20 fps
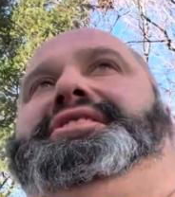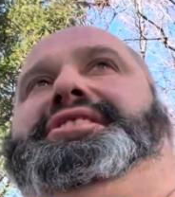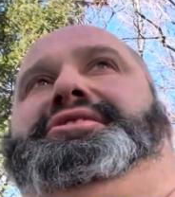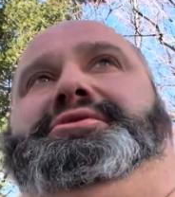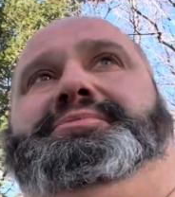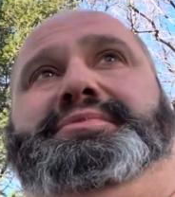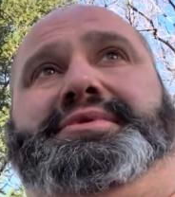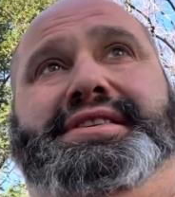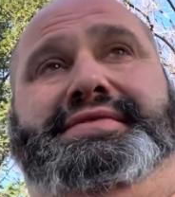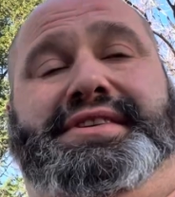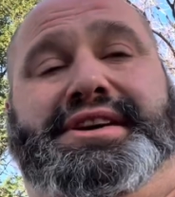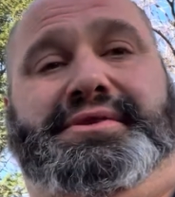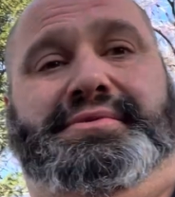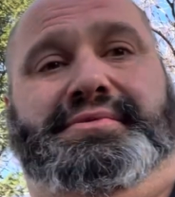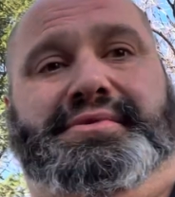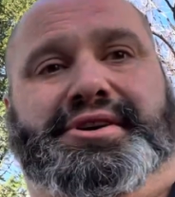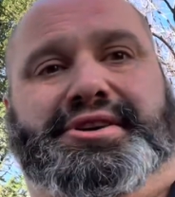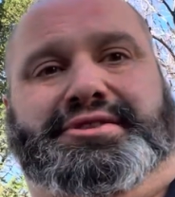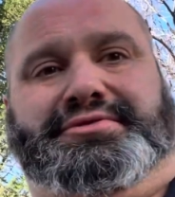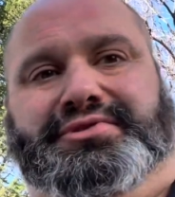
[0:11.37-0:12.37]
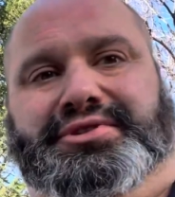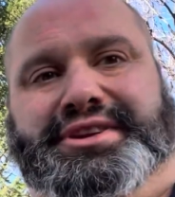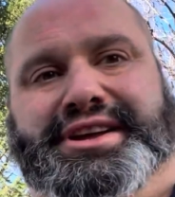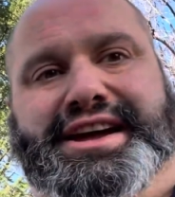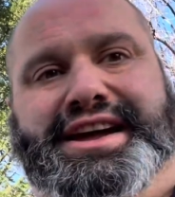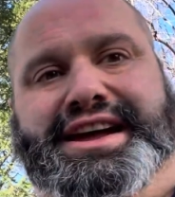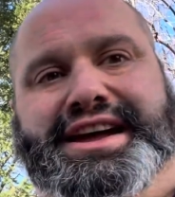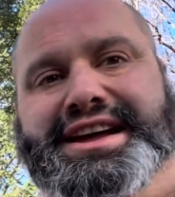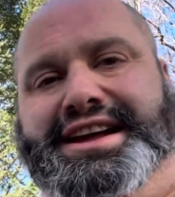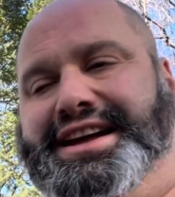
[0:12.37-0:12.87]
I hope you're having a wonderful
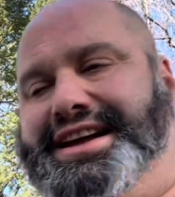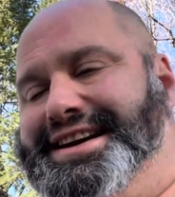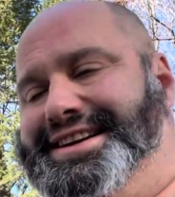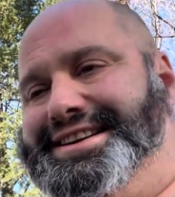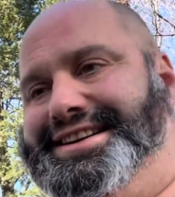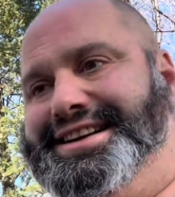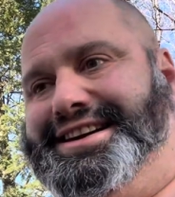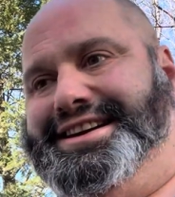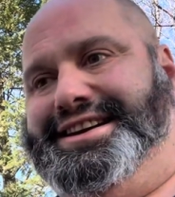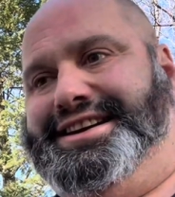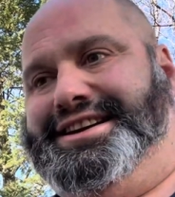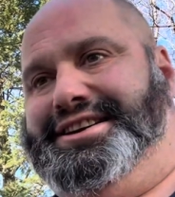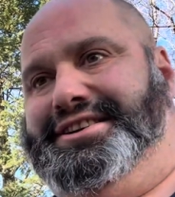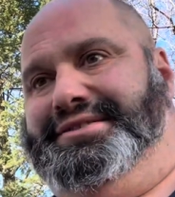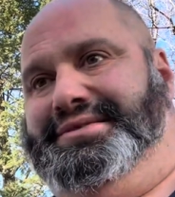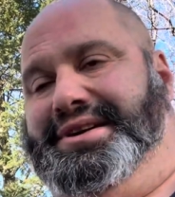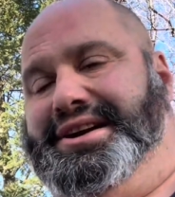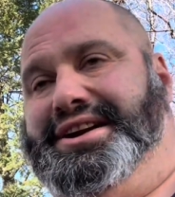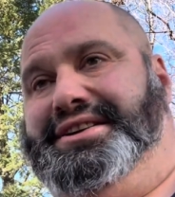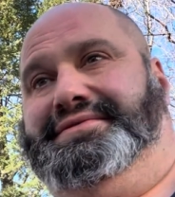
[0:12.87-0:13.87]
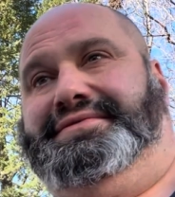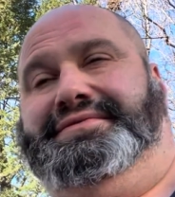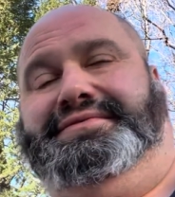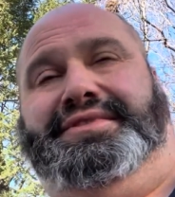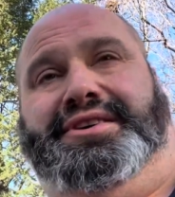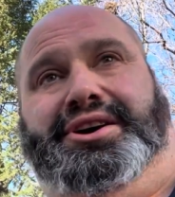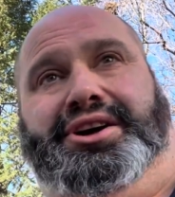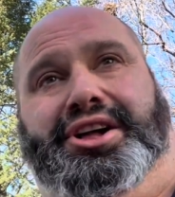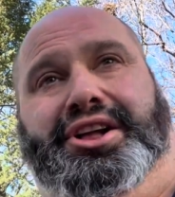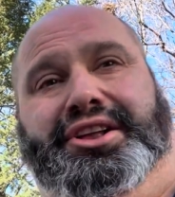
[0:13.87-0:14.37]
day and a great
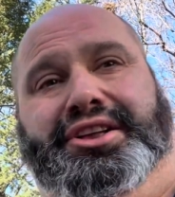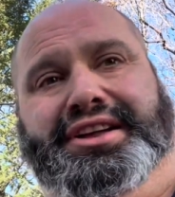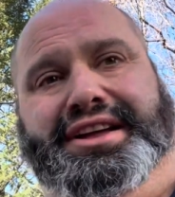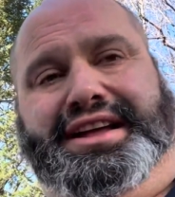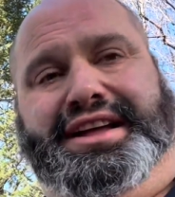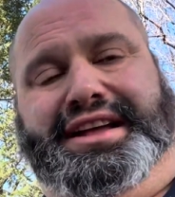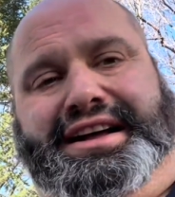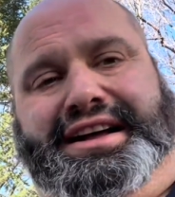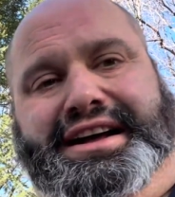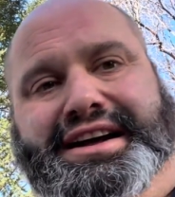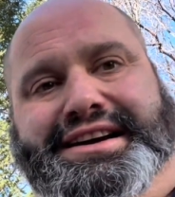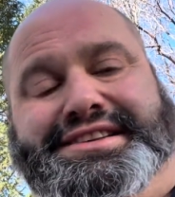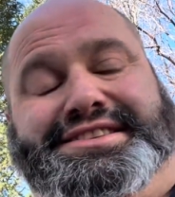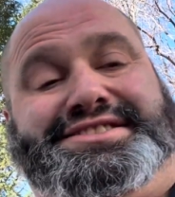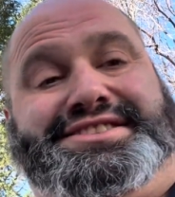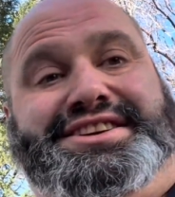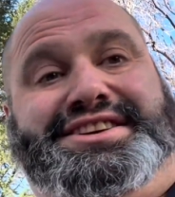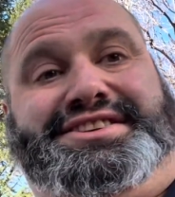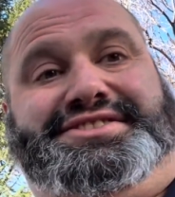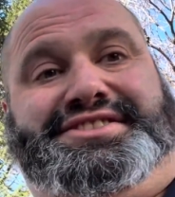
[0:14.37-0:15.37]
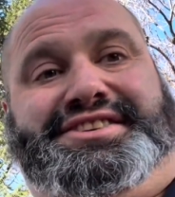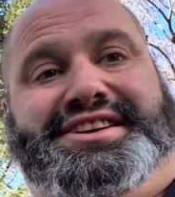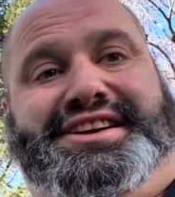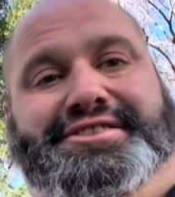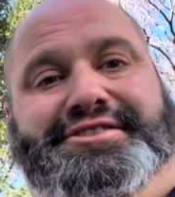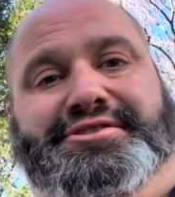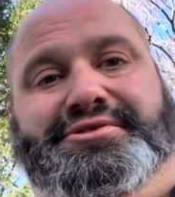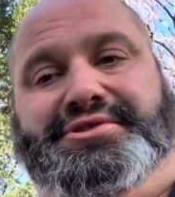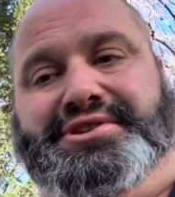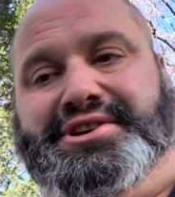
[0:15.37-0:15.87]
fall season. I
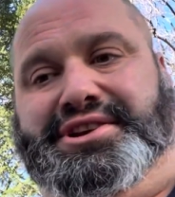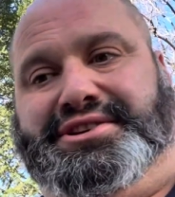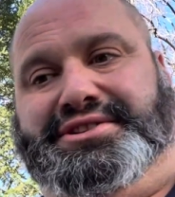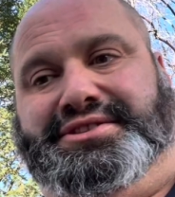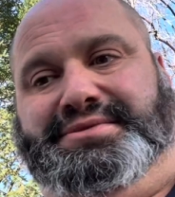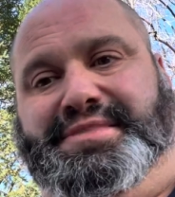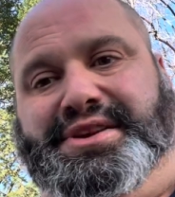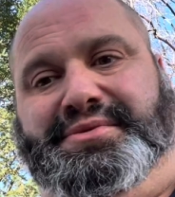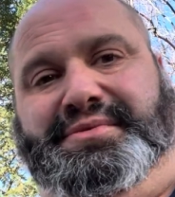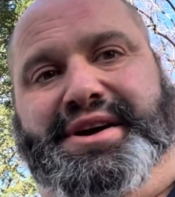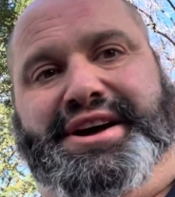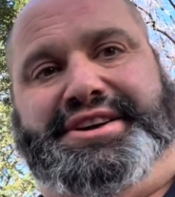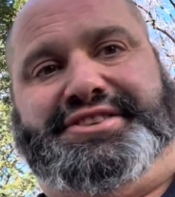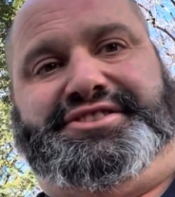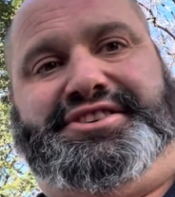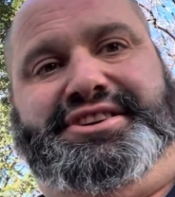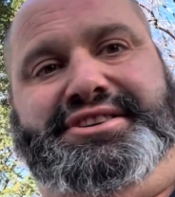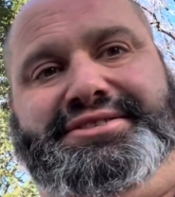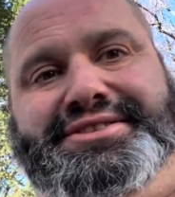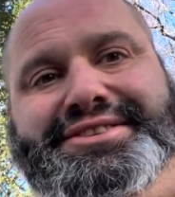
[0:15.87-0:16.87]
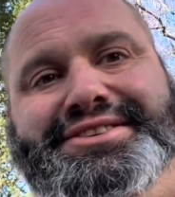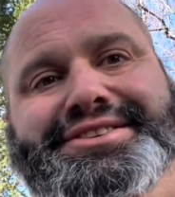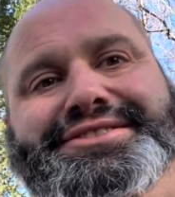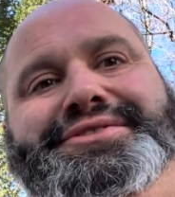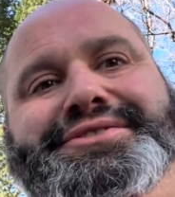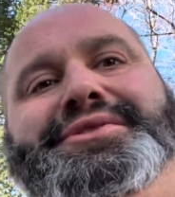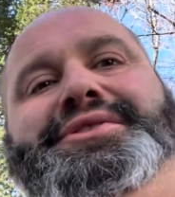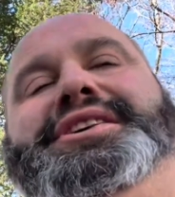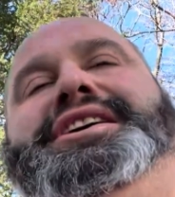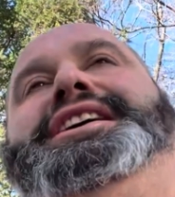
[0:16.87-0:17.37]
know in the Midwest here in
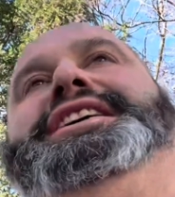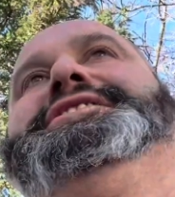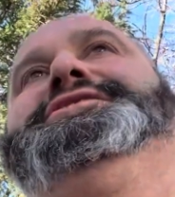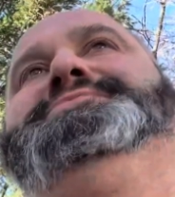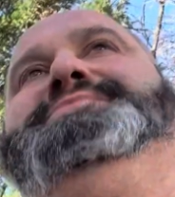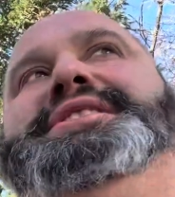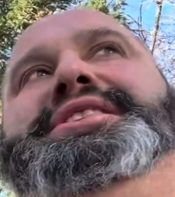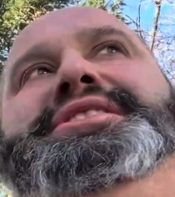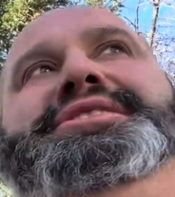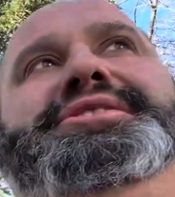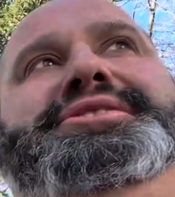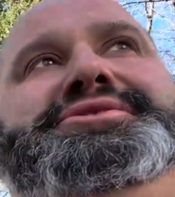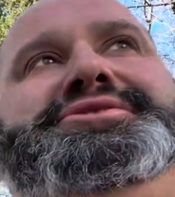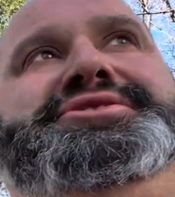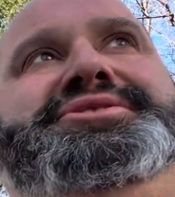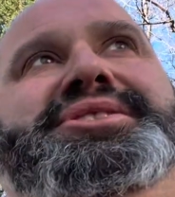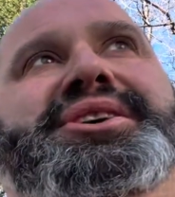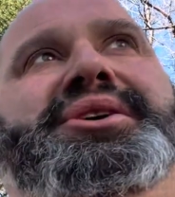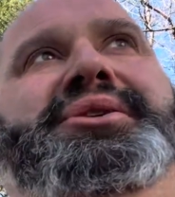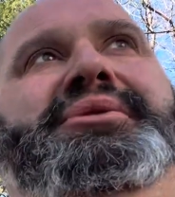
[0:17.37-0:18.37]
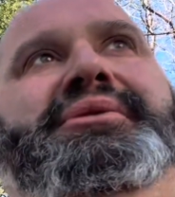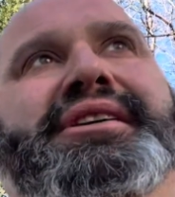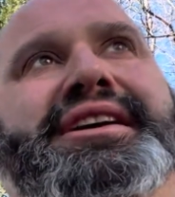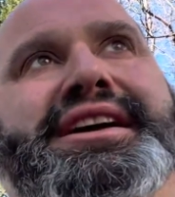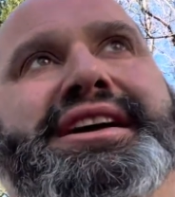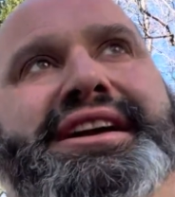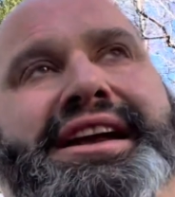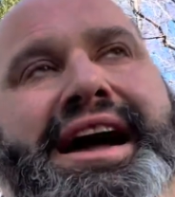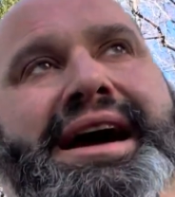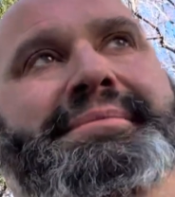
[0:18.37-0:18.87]
Illinois, it's been a little slow,
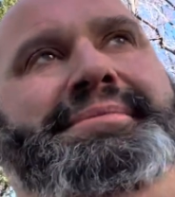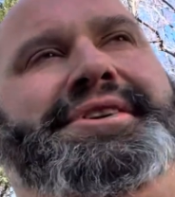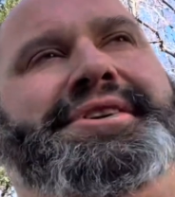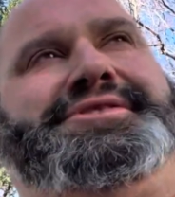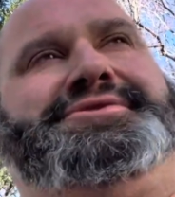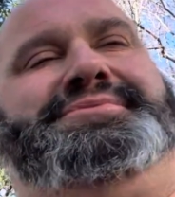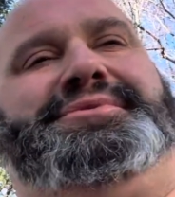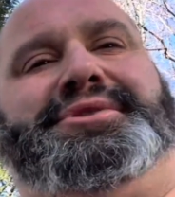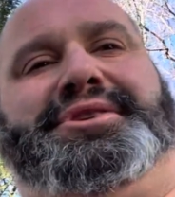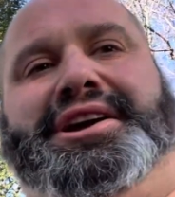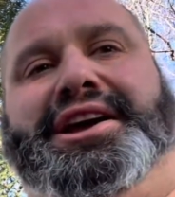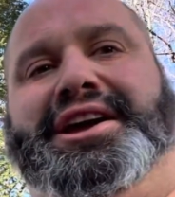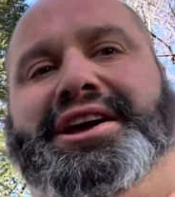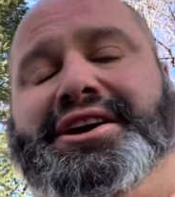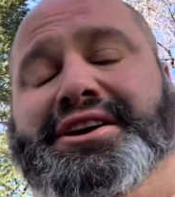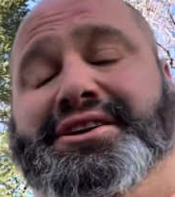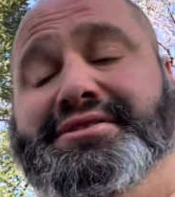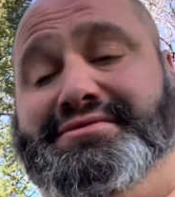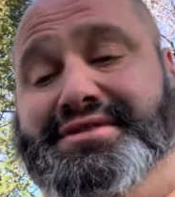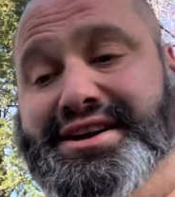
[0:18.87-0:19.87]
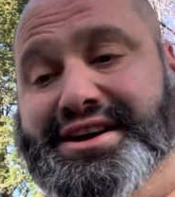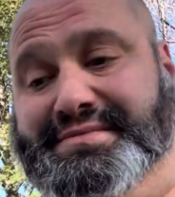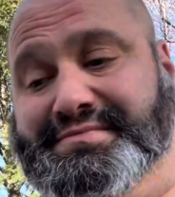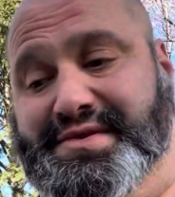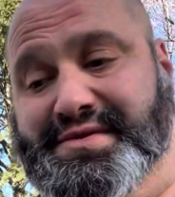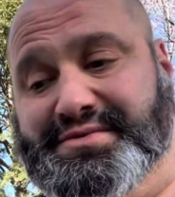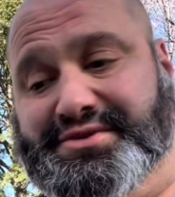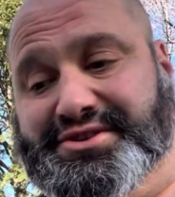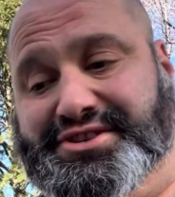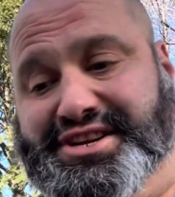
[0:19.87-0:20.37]
not much work going on,
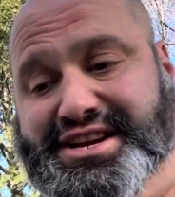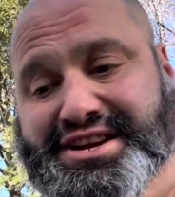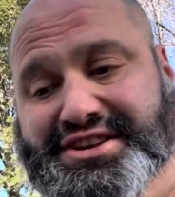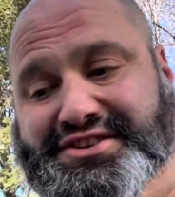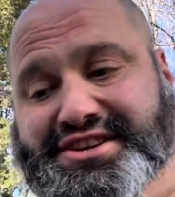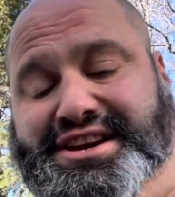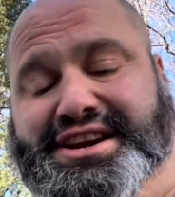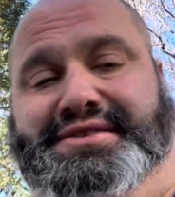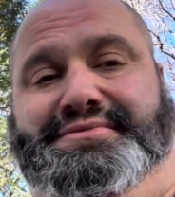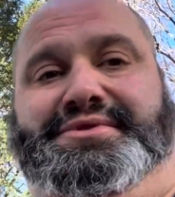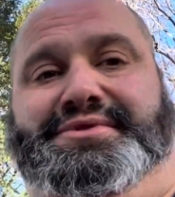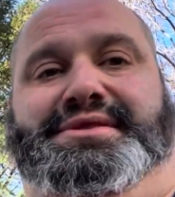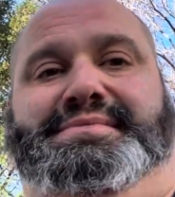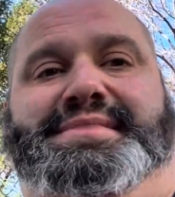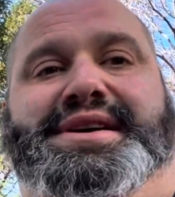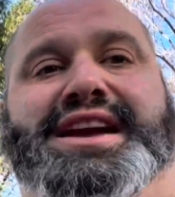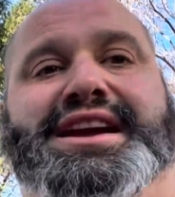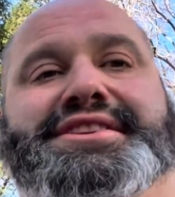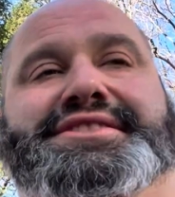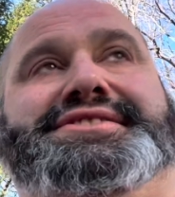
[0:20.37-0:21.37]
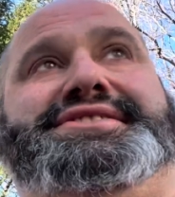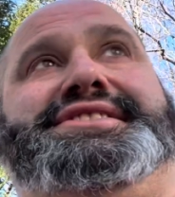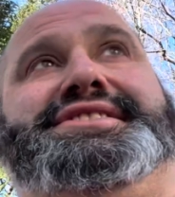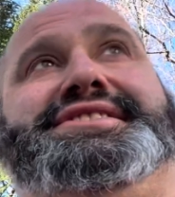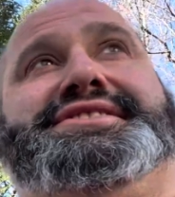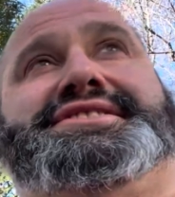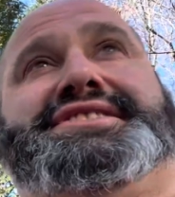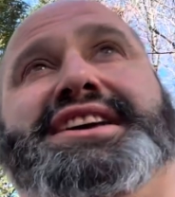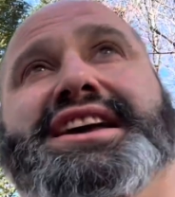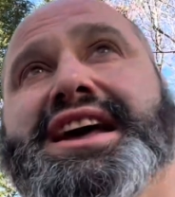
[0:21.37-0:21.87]
but we're staying steady with the
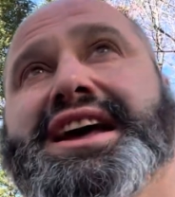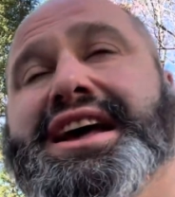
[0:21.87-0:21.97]
maintenances.